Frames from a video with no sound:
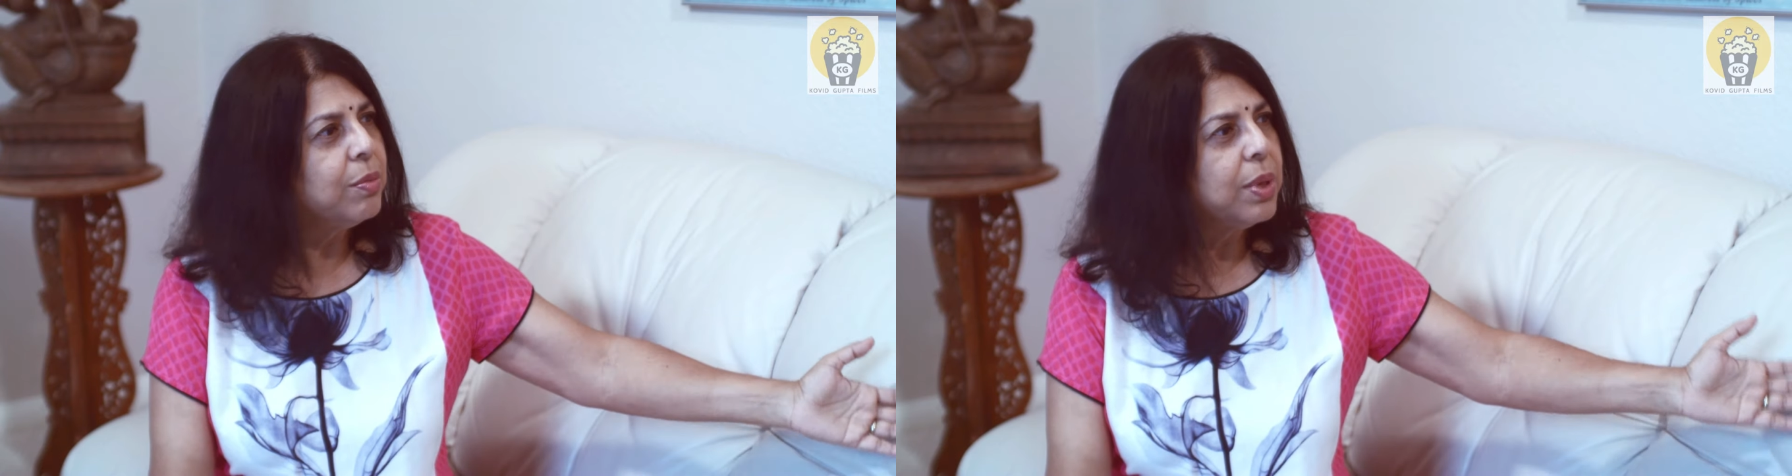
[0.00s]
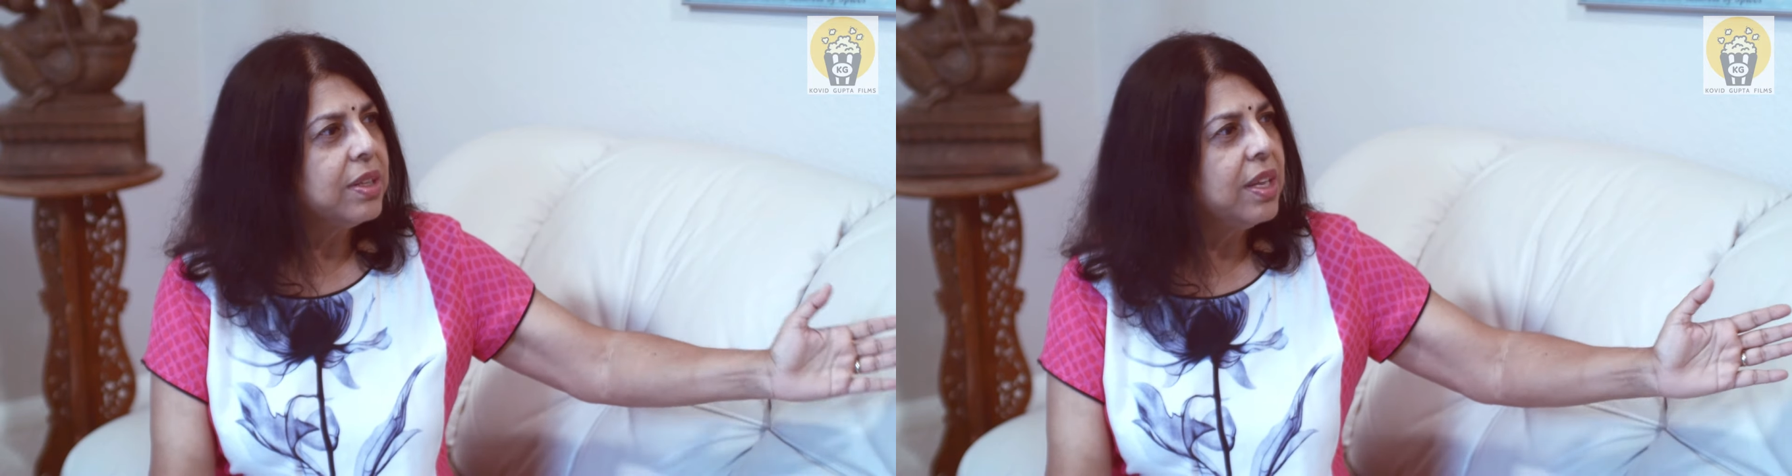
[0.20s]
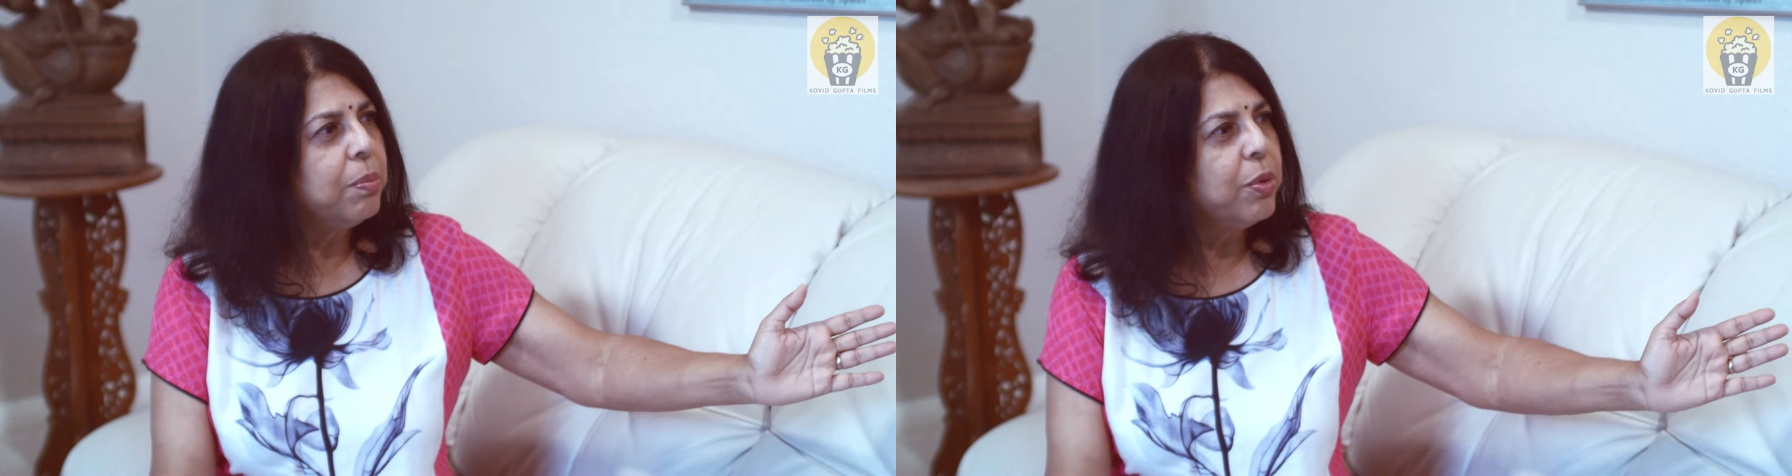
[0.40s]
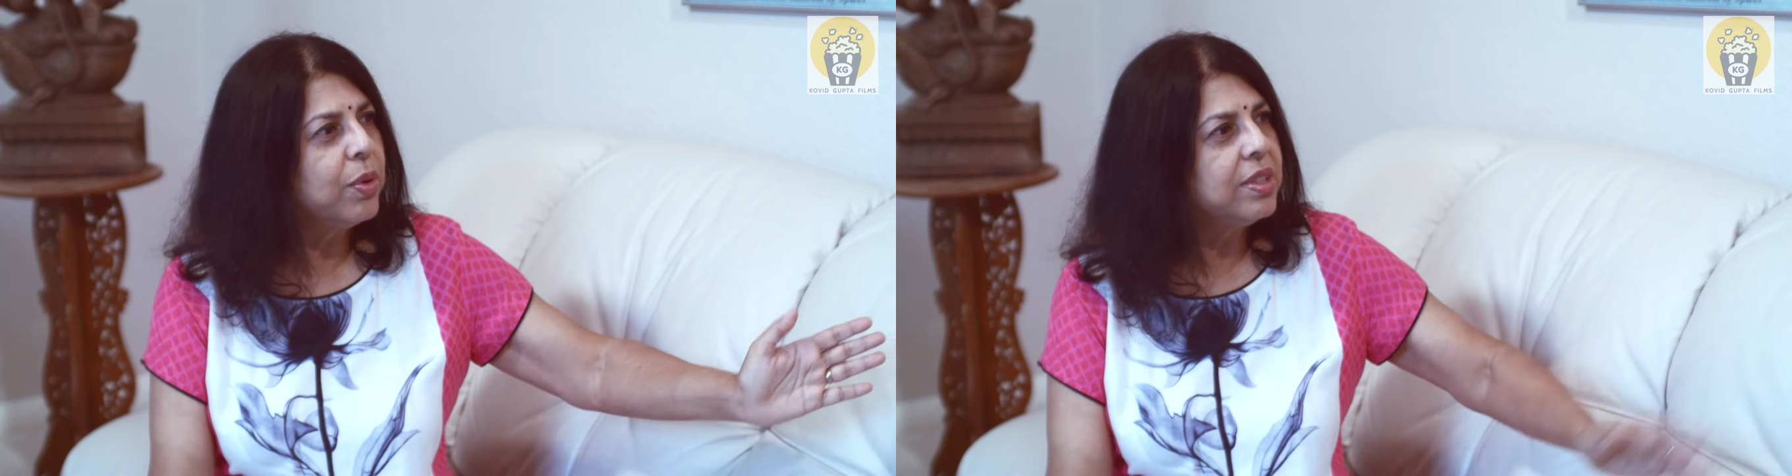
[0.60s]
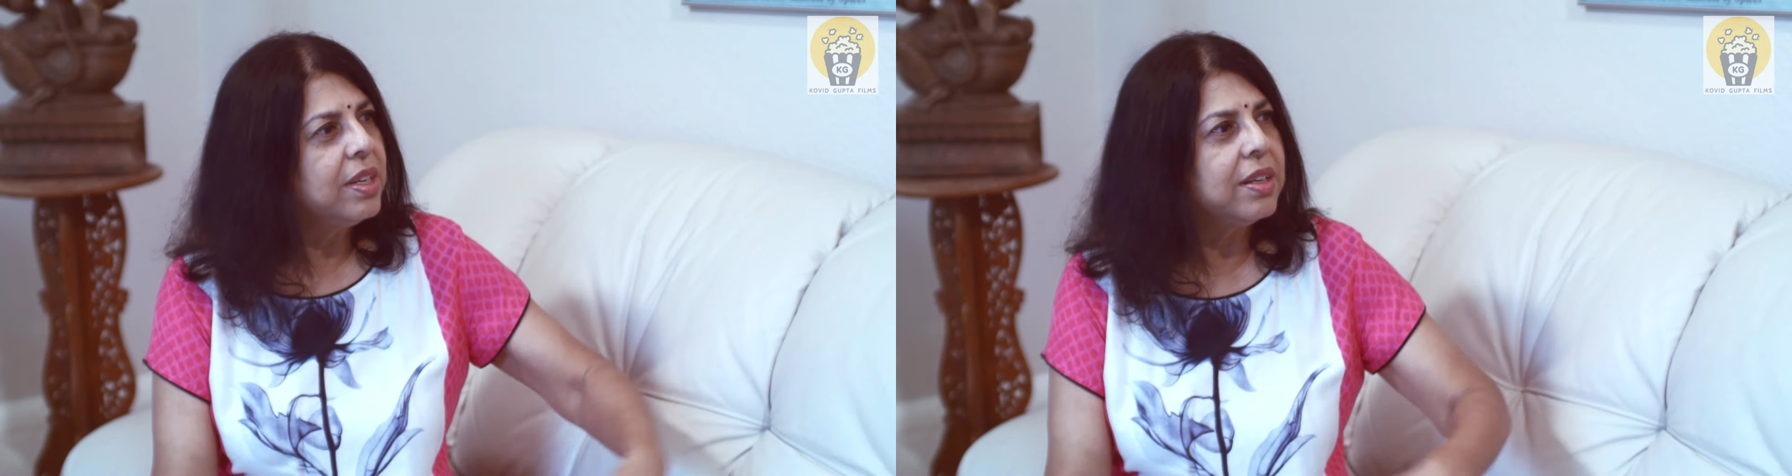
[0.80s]
will keep you
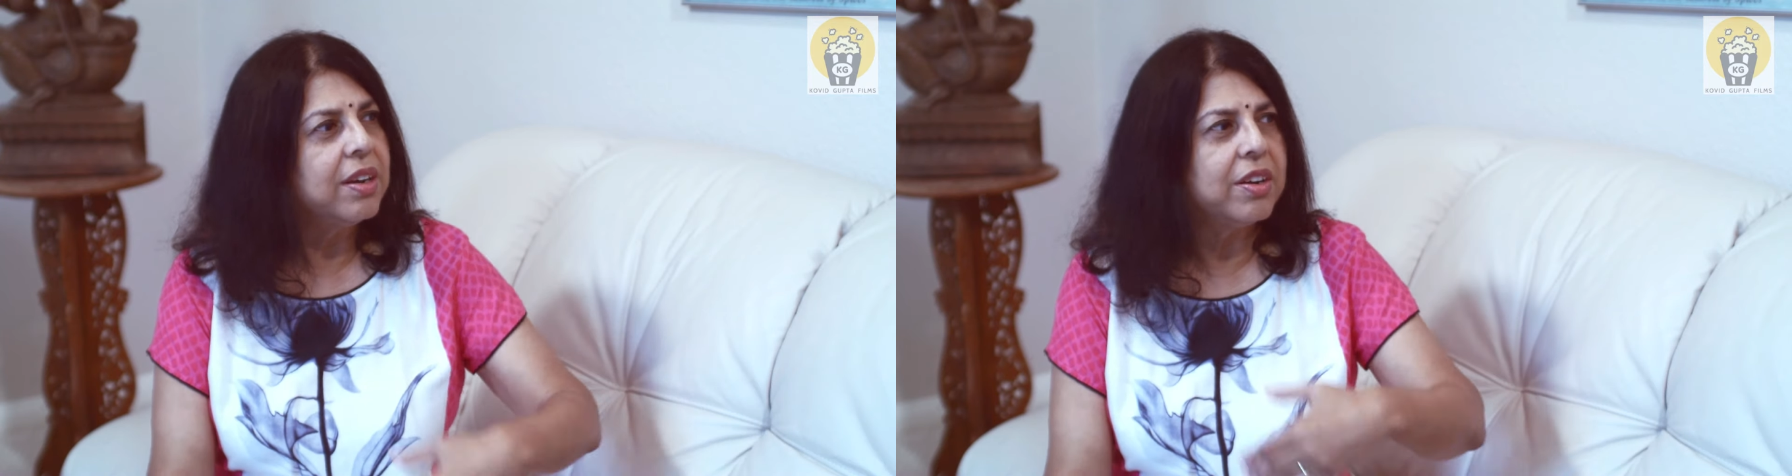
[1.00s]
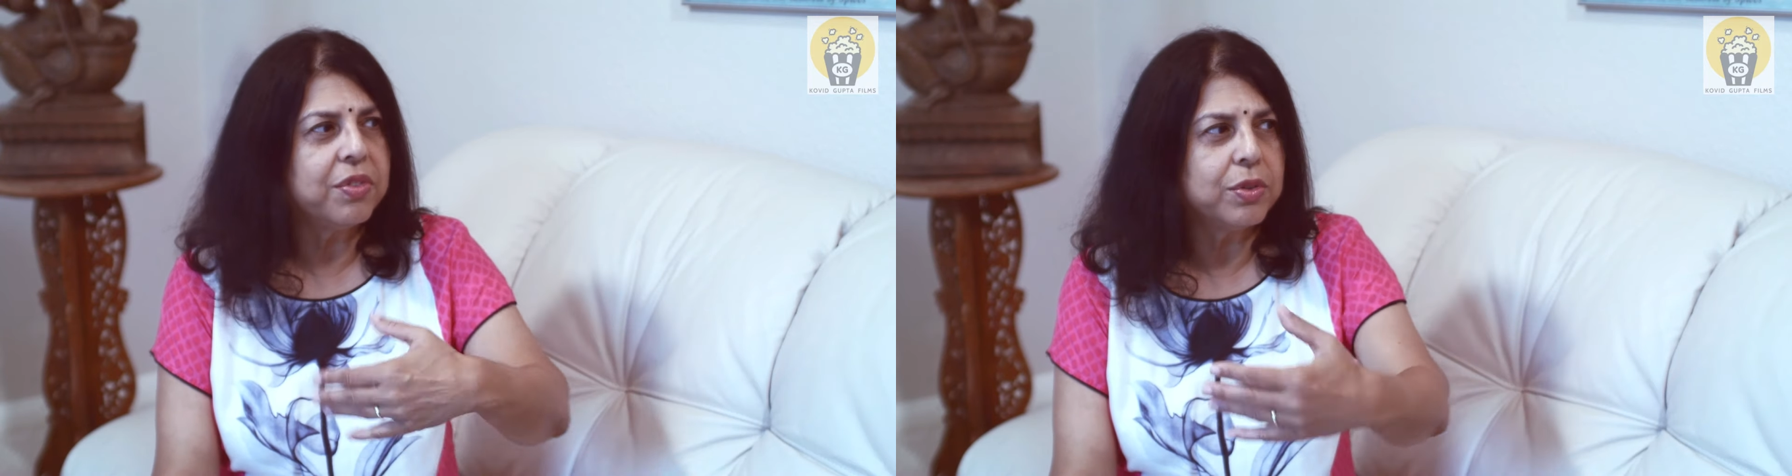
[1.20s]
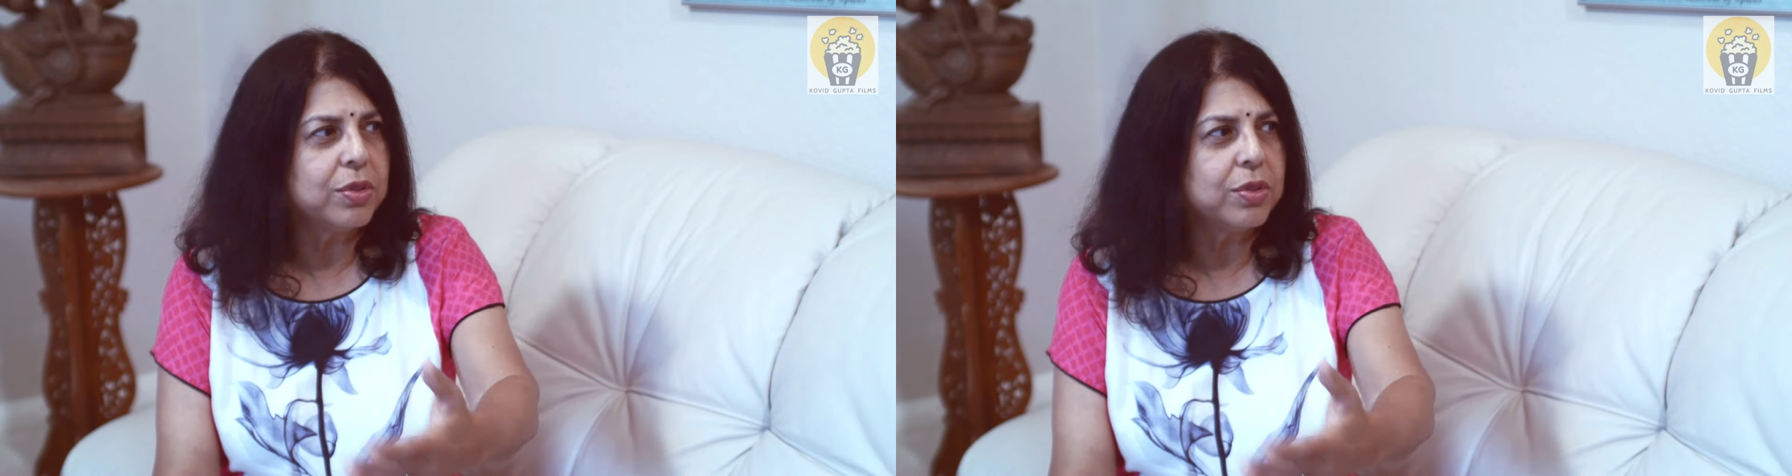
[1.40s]
and take care of you.